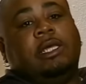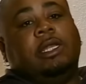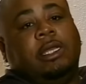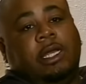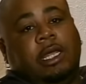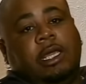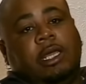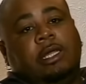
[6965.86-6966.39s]
see
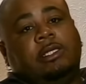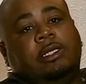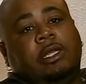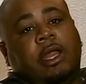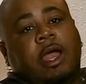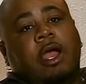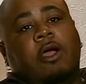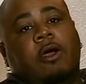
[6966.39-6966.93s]
the needs
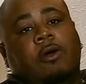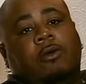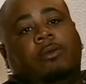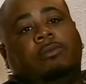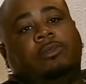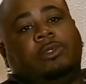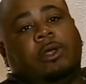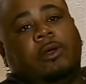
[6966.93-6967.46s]
in our
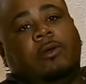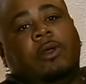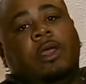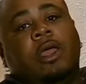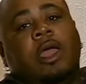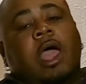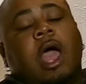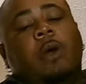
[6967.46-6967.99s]
home. So
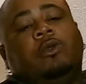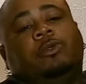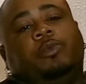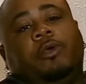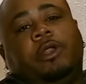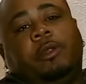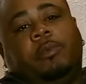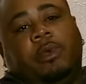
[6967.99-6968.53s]
I
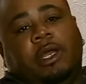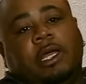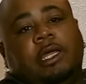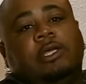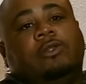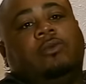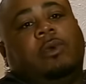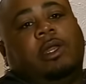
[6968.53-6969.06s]
was pretty
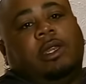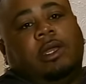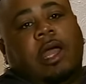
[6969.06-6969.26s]
pleased with